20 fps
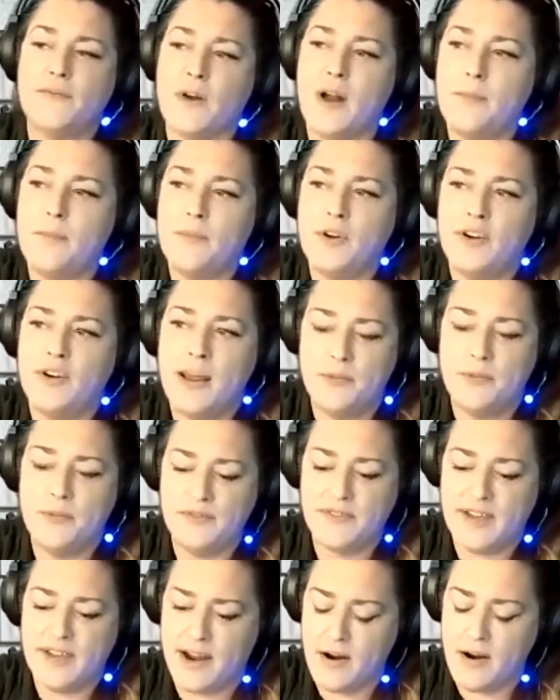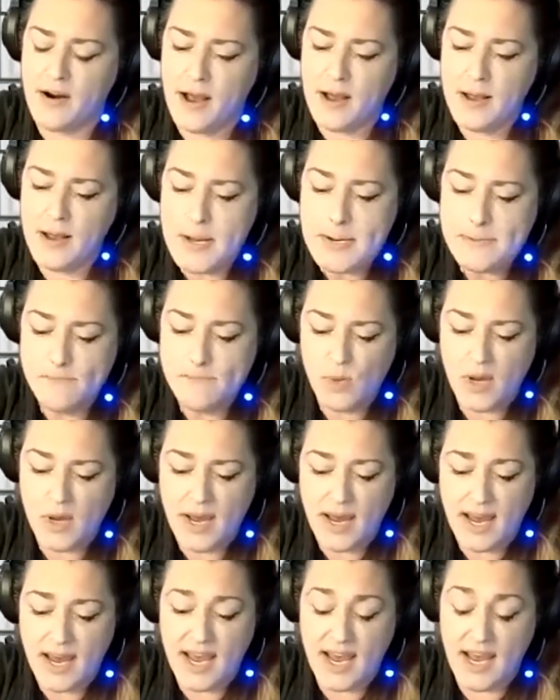from. Her name was Tara.
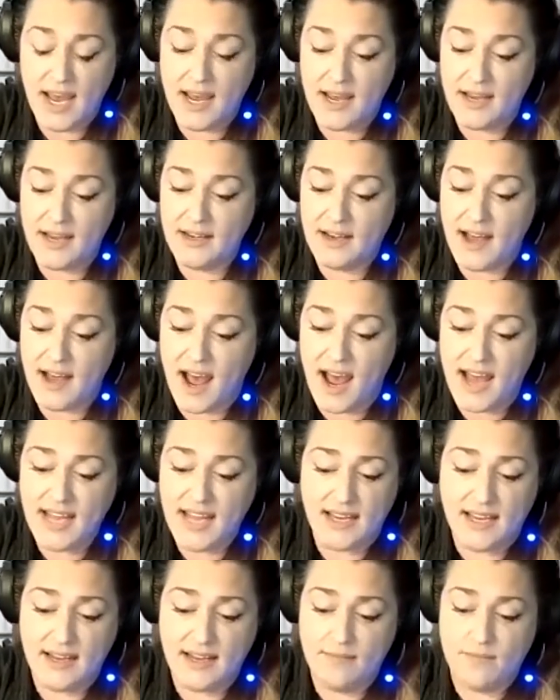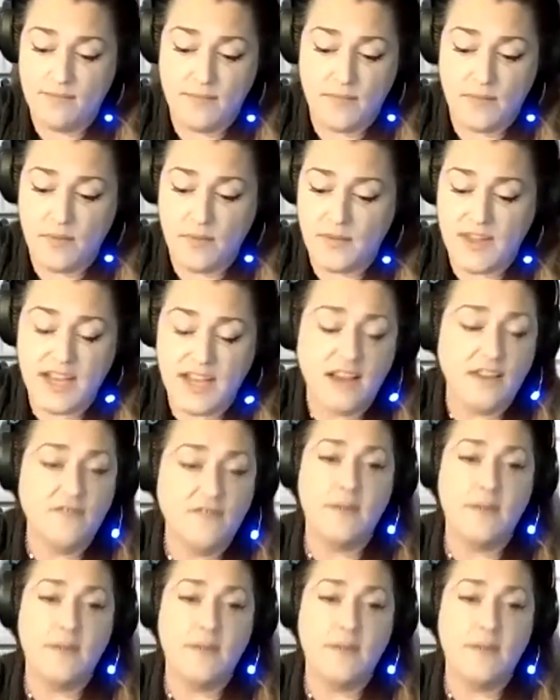And I think